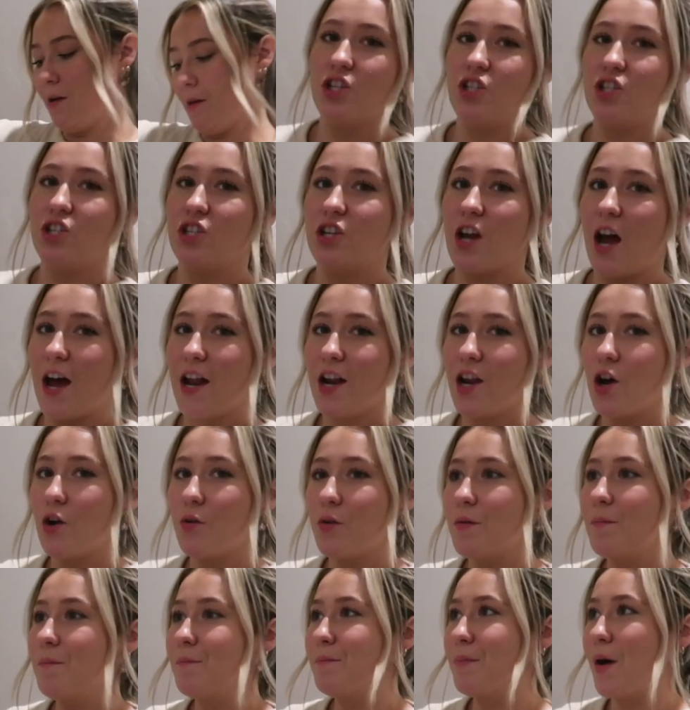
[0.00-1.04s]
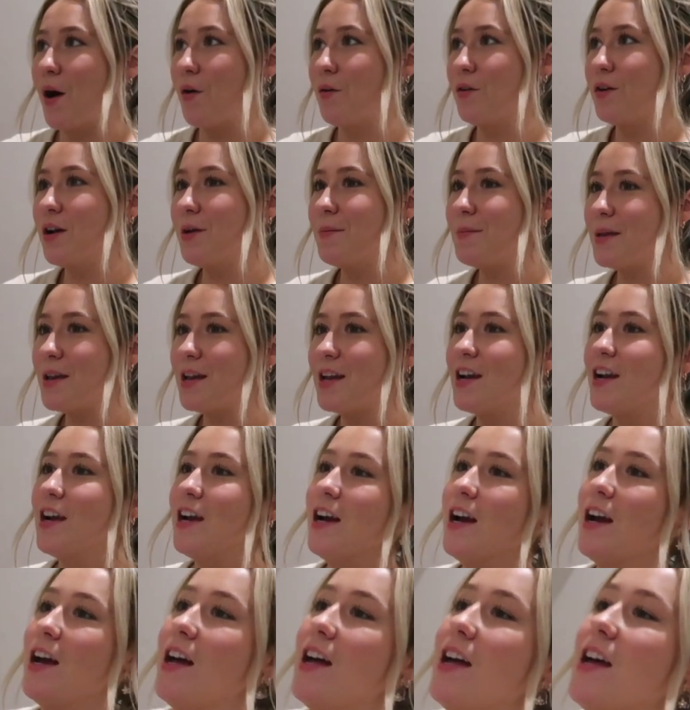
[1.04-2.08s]
shadow and bone up
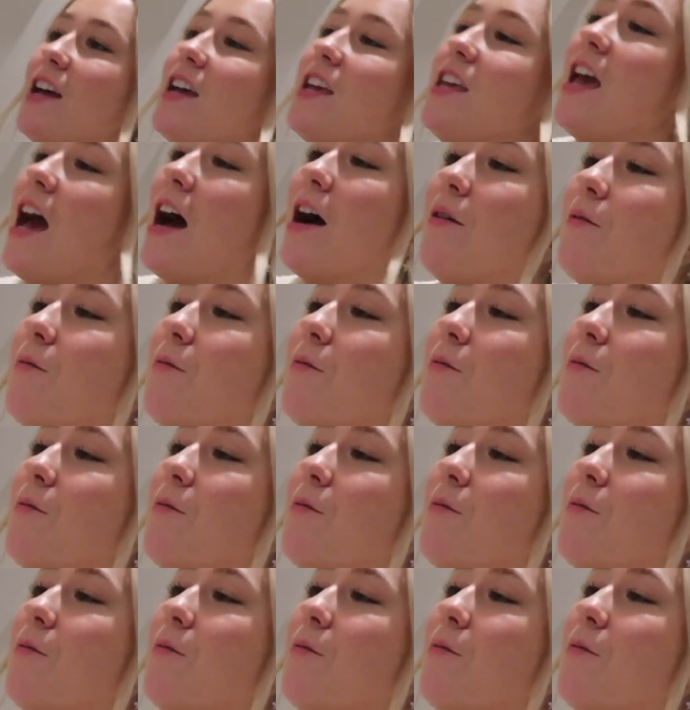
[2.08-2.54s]
here? Yeah,